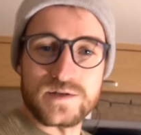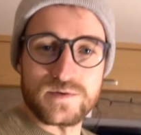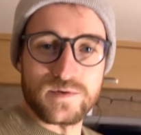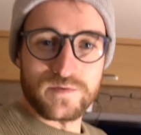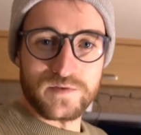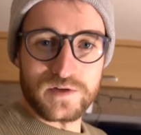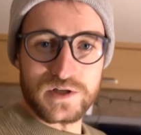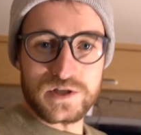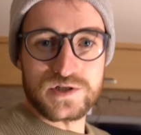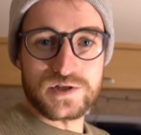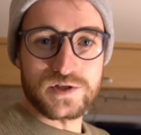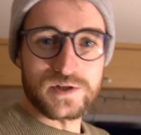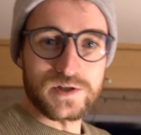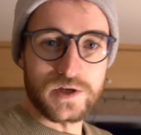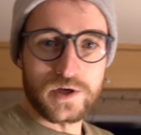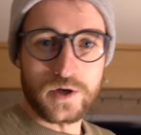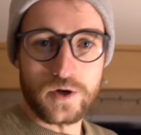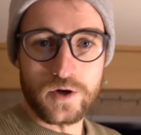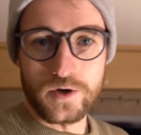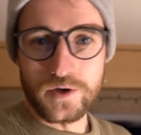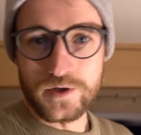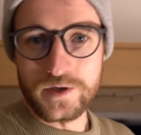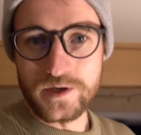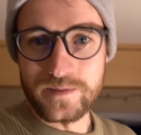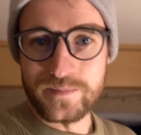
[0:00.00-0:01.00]
we've literally
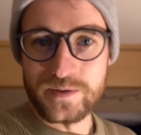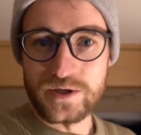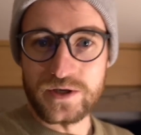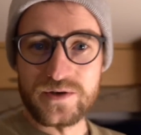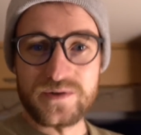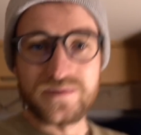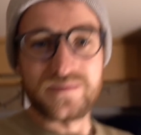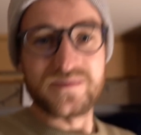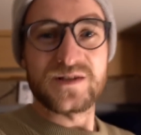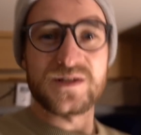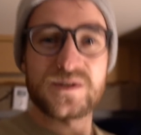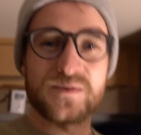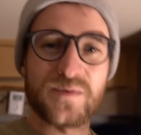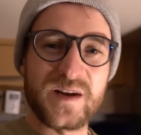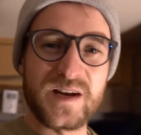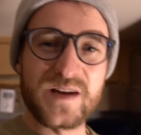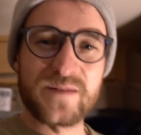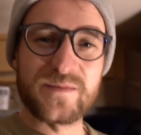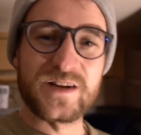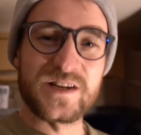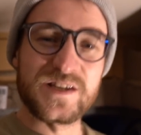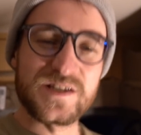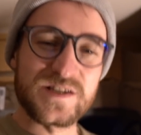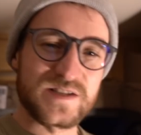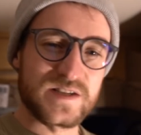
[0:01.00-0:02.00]
gone about 20
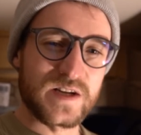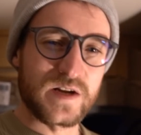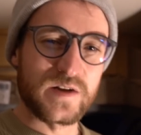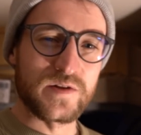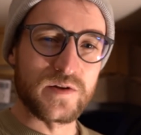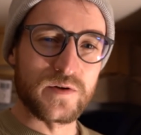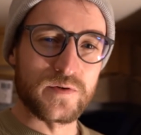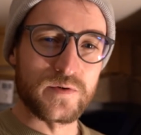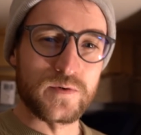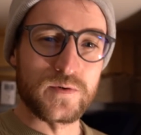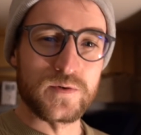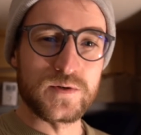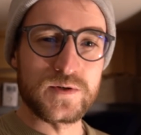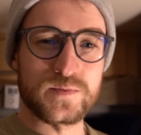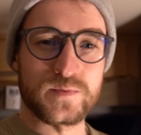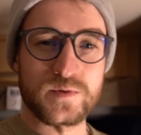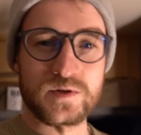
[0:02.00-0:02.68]
minutes down the road.